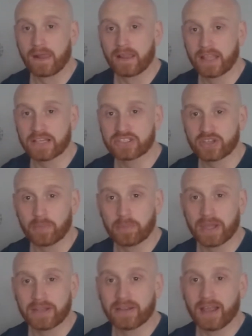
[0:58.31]
let's jump
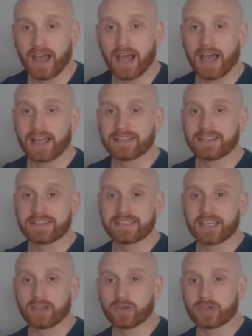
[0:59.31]
in and
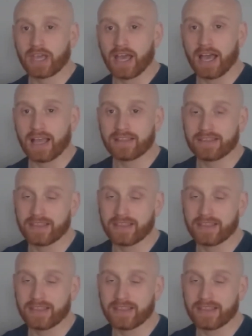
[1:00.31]
take a look at